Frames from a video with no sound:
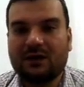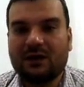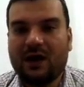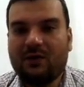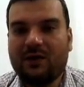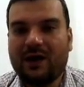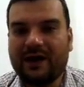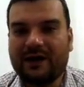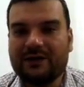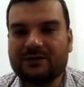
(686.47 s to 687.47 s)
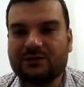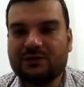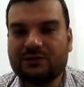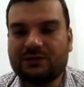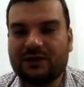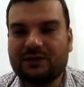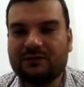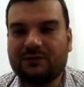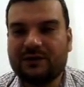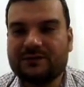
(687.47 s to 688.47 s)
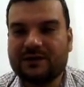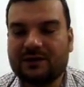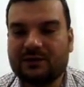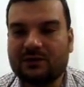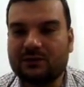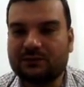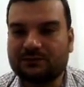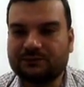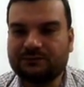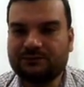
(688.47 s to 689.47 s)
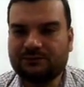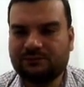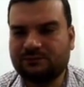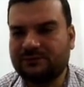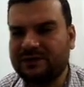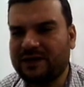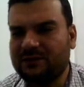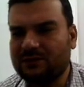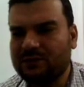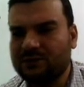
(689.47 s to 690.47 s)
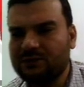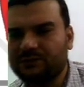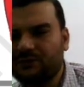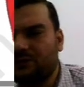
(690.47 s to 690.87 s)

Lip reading: How high do you think the waves can go? It can go to